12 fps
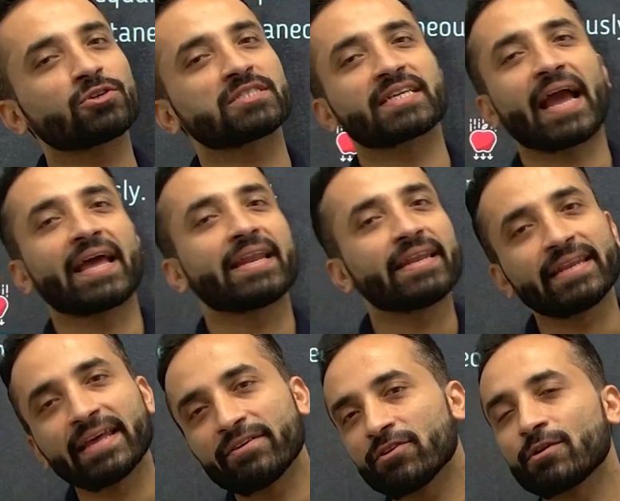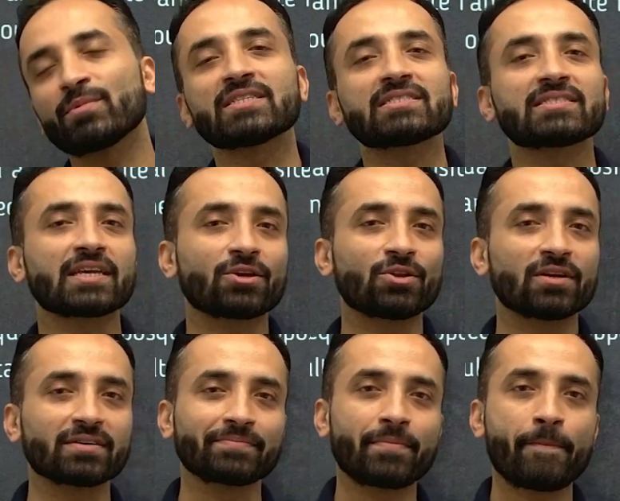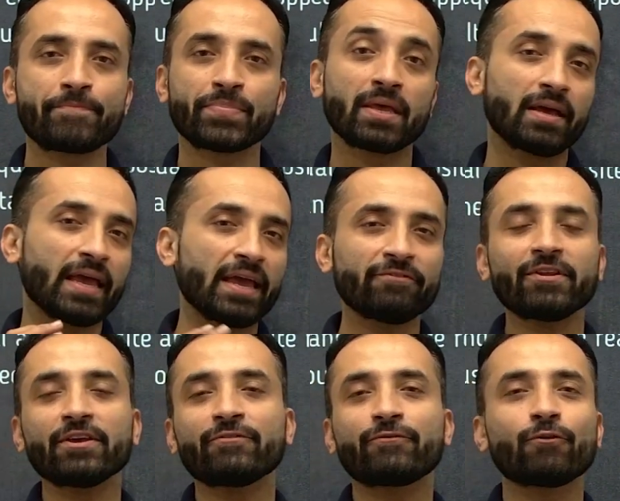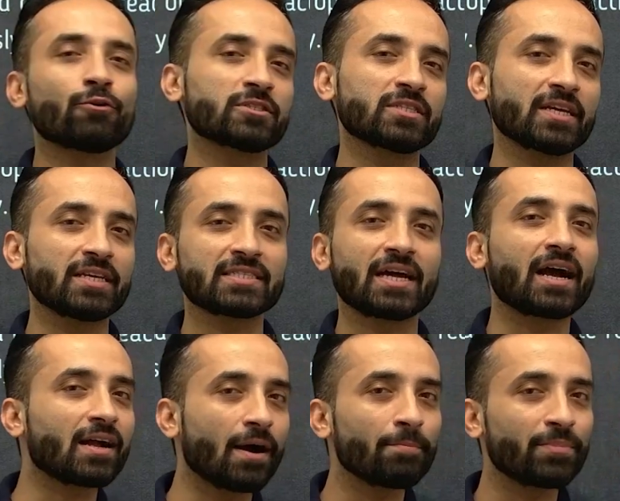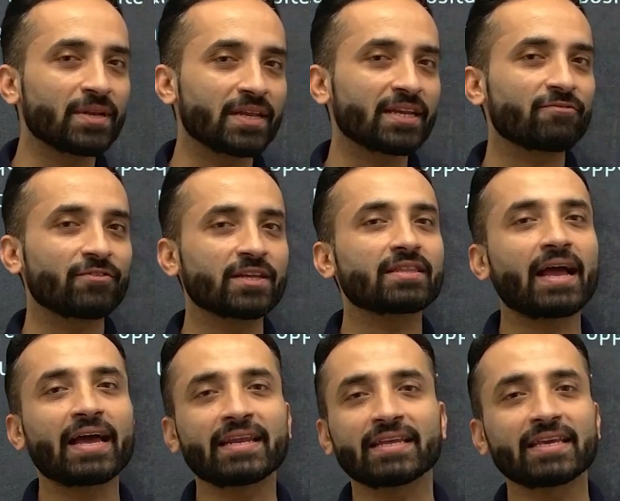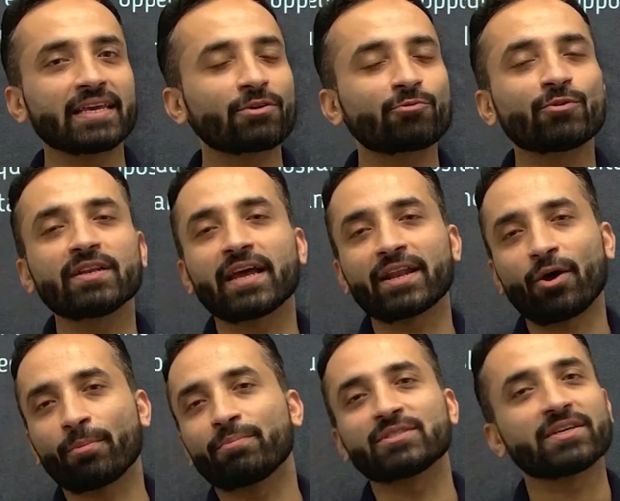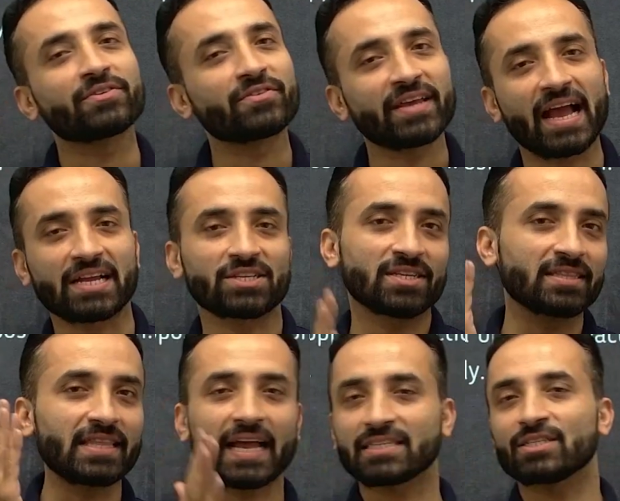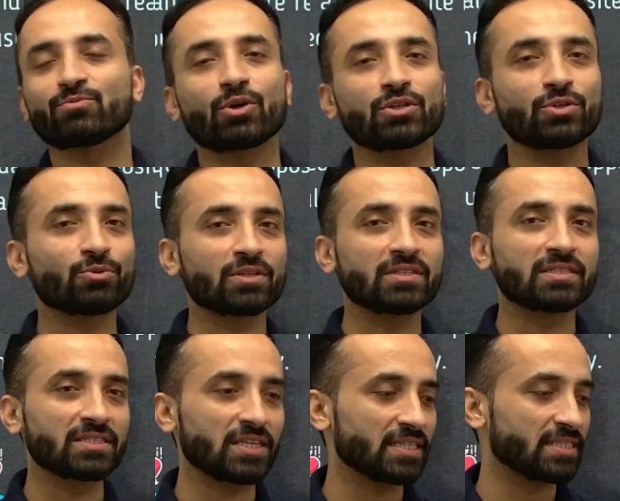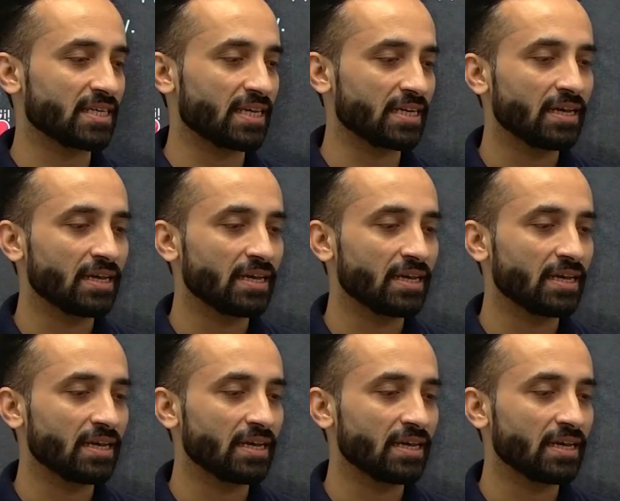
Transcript: can never be singular. Every force is accompanied with an equal and opposite reaction. That is what Newton suggested.